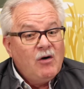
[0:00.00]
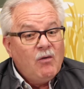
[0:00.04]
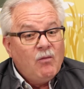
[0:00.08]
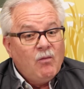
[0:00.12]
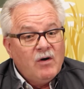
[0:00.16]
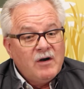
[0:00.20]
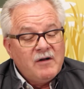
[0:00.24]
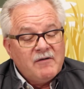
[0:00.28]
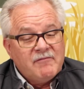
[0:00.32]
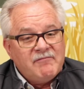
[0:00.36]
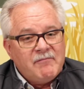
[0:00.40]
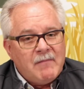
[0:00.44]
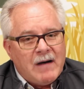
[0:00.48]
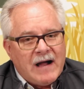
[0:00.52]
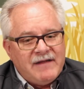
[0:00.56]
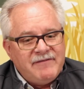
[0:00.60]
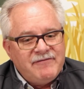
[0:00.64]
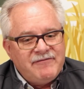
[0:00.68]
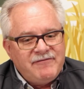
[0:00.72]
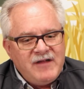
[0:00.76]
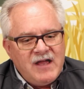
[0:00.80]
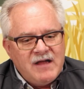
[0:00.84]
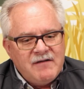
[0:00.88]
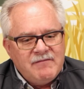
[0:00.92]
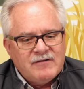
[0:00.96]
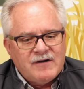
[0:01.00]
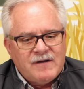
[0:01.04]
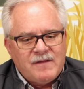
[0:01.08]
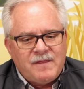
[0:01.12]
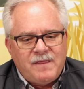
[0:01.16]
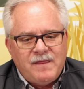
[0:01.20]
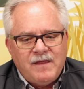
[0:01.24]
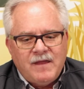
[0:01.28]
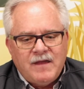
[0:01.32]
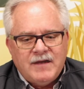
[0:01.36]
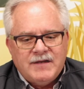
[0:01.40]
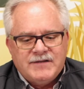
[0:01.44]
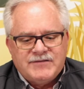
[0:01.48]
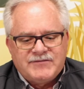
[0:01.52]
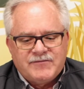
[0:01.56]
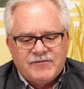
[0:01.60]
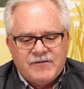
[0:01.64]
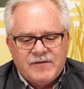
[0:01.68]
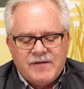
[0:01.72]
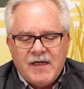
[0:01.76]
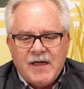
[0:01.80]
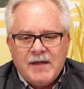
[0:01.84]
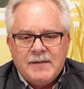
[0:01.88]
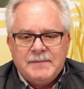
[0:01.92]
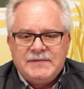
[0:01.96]
one of my favorite things
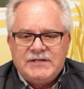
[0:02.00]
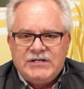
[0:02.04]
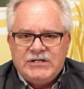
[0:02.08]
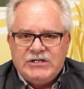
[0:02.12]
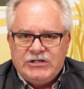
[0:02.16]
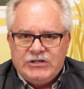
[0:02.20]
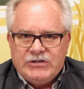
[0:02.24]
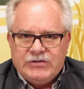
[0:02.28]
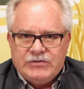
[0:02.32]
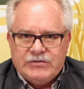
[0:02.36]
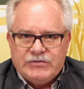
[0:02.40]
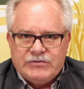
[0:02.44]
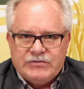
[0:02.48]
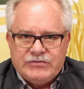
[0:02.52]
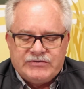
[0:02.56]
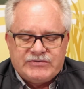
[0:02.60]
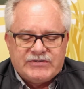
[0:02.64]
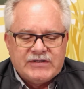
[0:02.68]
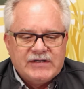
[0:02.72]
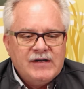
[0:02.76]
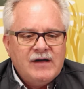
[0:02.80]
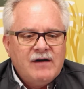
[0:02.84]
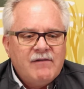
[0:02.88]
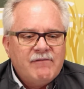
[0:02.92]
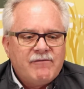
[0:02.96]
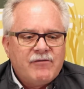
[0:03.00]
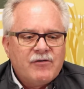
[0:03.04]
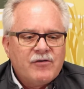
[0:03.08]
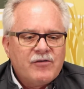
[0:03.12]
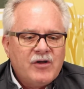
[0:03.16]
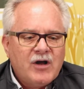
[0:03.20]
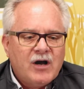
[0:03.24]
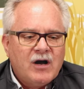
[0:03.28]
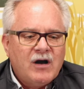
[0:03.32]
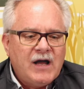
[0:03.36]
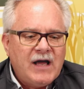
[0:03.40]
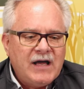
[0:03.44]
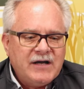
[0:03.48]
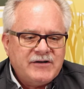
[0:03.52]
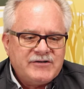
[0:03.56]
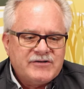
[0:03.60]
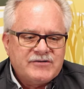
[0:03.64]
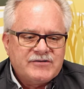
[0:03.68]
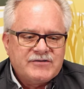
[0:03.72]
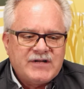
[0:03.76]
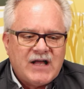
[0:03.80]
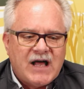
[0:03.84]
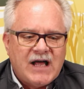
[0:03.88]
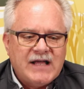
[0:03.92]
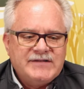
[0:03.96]
for them to use for their
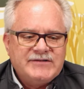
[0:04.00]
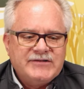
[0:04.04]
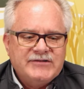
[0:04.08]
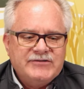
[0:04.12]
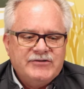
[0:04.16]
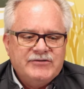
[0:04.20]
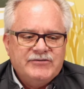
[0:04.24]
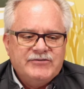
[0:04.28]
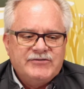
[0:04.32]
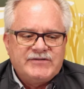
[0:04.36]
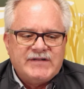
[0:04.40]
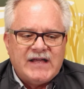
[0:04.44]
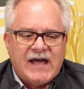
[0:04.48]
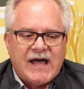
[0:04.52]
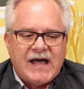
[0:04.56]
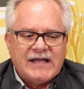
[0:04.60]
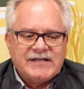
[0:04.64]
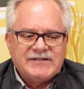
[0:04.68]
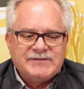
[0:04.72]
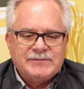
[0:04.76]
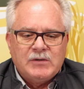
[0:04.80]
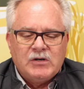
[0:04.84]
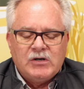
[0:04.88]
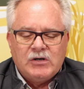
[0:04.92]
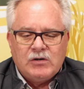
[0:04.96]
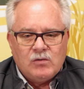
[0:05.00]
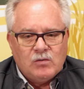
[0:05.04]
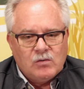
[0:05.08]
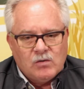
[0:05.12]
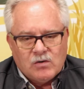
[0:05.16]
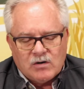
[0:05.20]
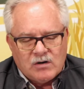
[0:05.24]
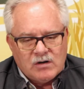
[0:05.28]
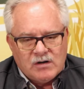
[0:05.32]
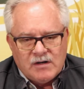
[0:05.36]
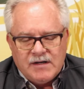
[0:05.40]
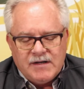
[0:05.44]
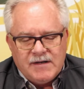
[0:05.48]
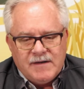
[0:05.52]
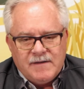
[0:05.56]
exercise-induced asthma or